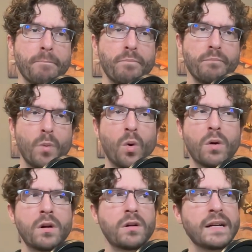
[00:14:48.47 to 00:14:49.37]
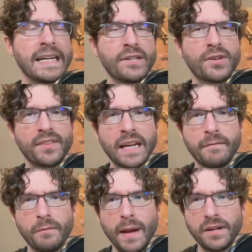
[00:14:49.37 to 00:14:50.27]
more interesting
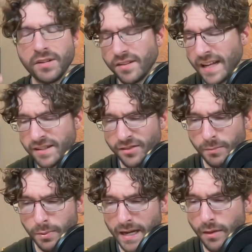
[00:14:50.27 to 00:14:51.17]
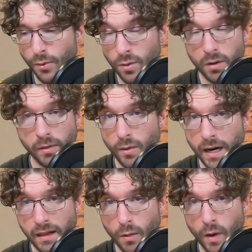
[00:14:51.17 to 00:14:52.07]
information. It's not just a playthrough, although I
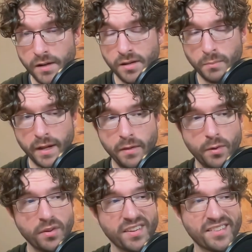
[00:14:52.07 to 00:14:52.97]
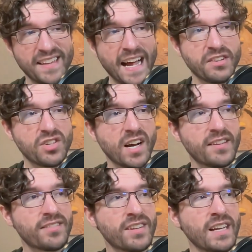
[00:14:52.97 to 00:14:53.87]
like watching playthroughs. It's not
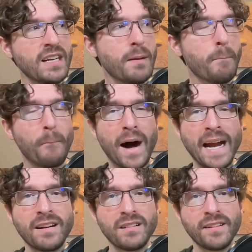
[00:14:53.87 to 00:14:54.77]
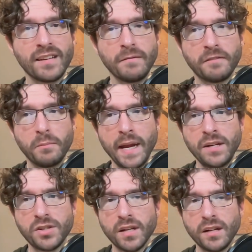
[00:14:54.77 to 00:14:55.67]
just mindless
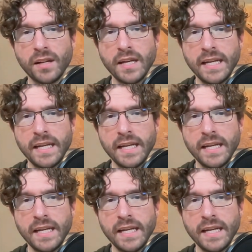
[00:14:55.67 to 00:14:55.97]
information.